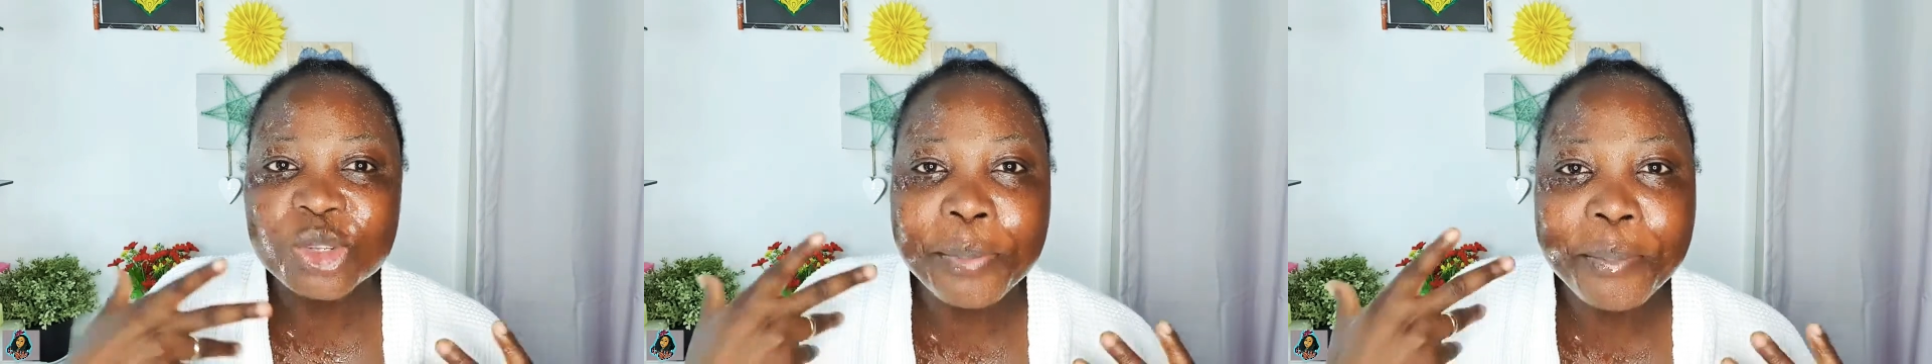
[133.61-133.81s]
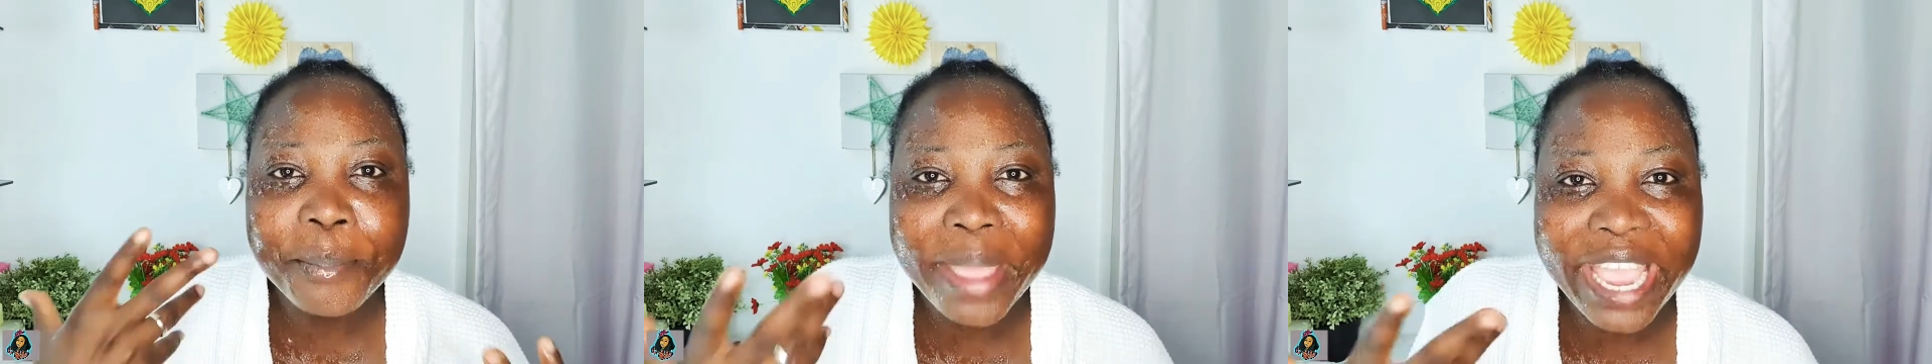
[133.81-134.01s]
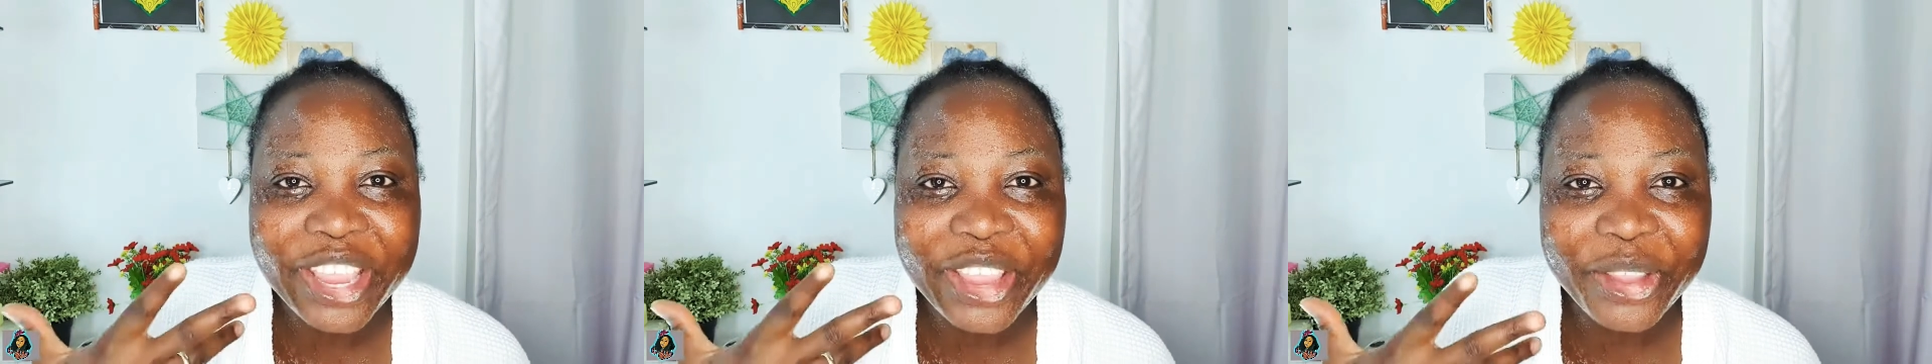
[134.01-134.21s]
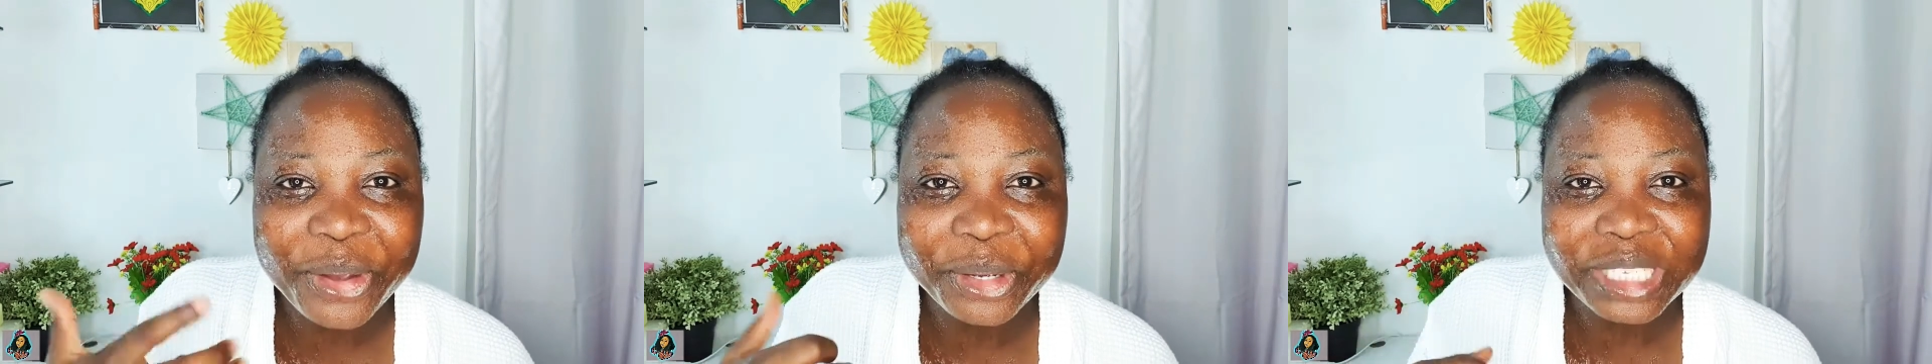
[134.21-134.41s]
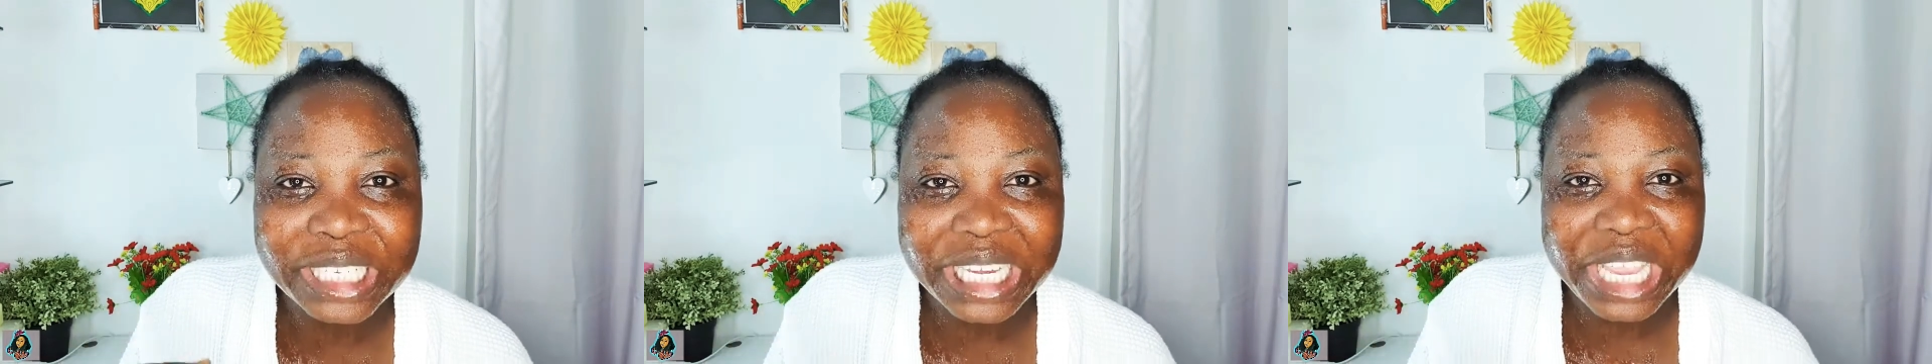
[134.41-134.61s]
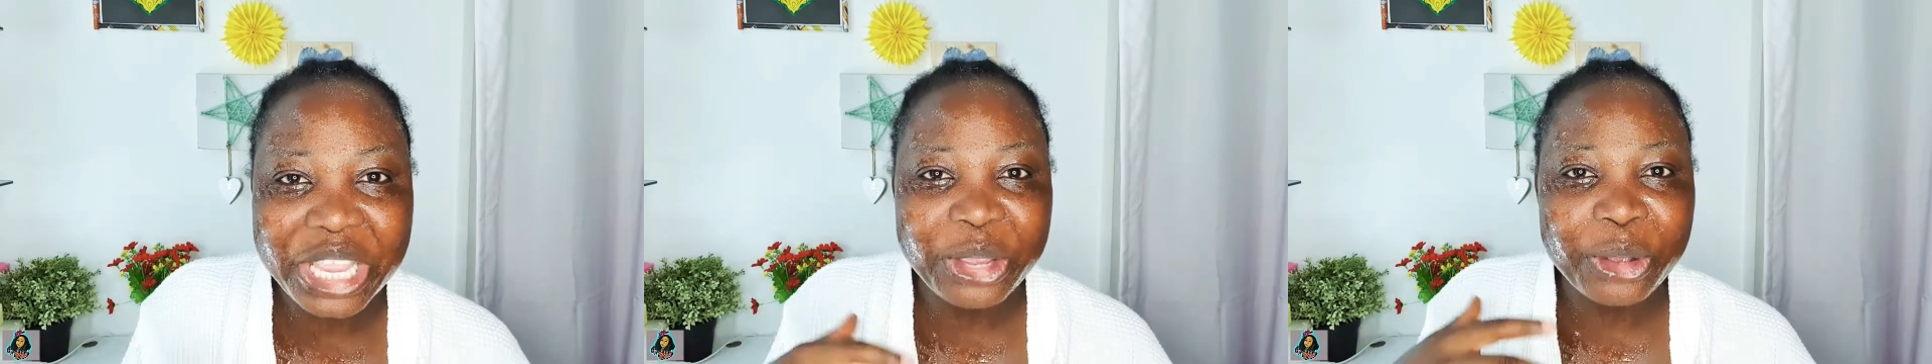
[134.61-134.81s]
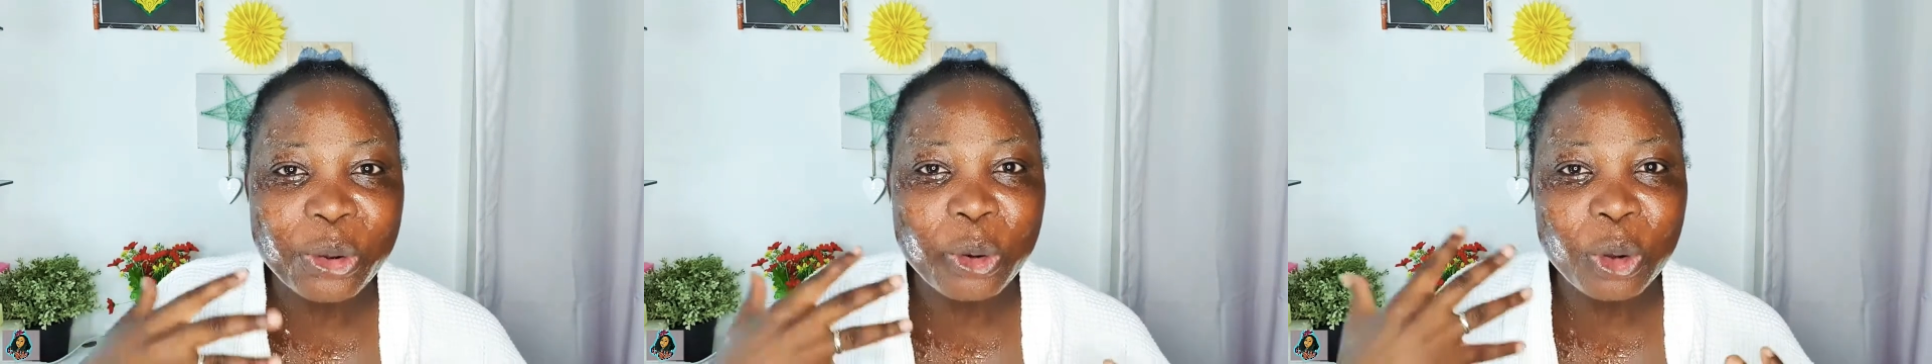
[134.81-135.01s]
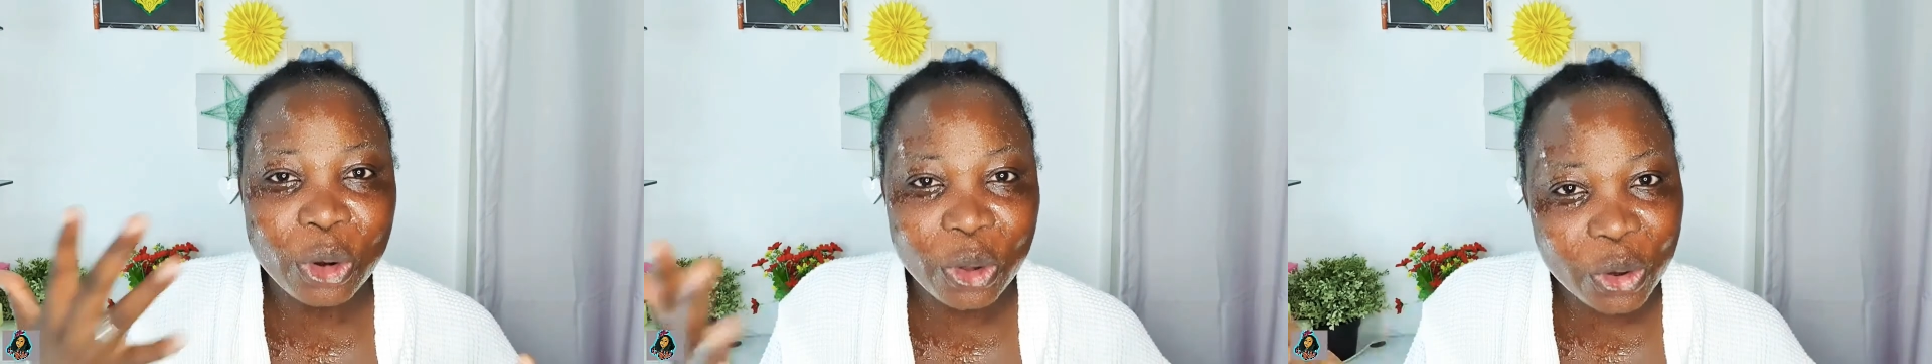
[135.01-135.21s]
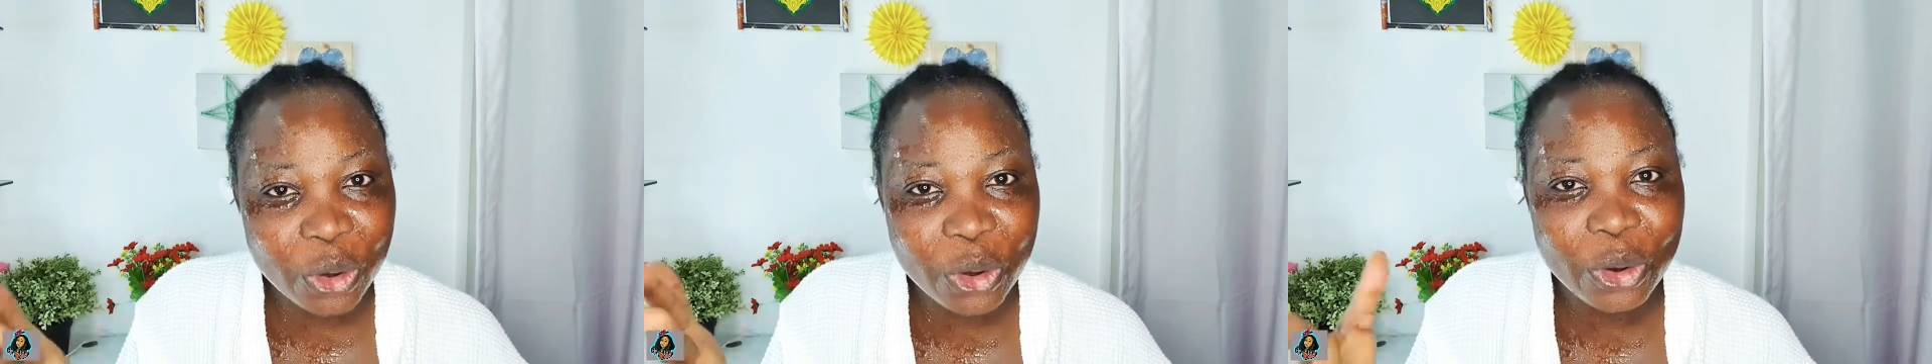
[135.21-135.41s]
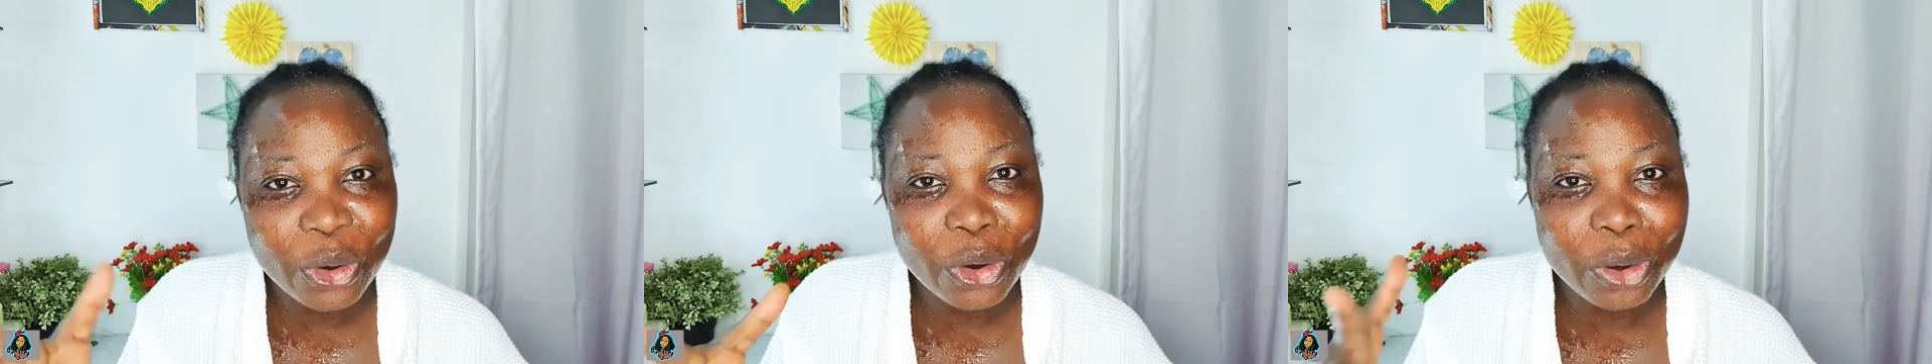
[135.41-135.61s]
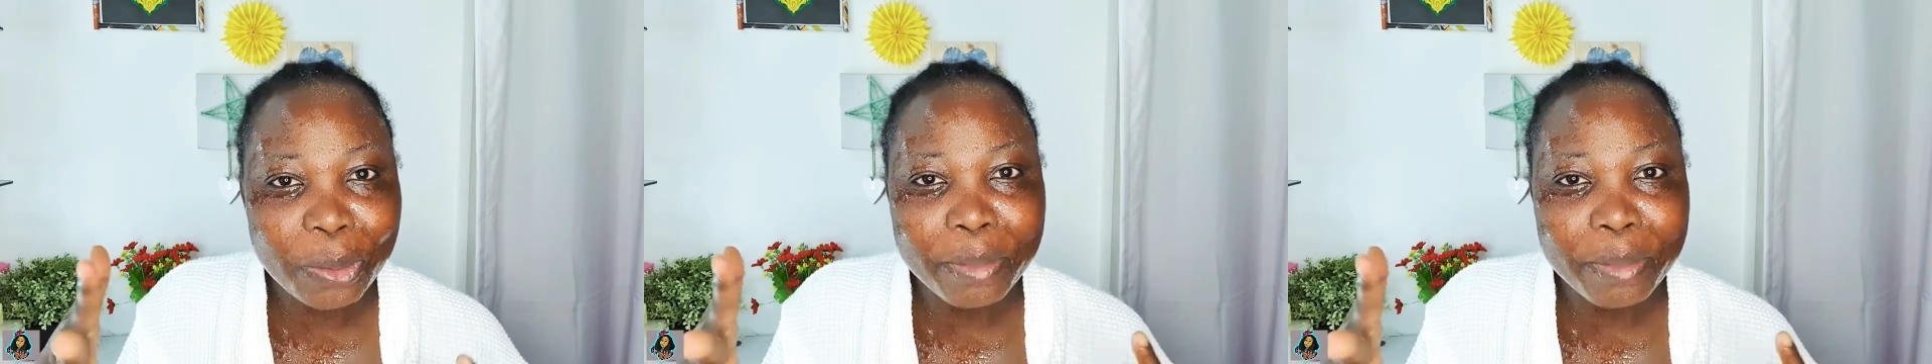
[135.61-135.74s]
make your skin glow,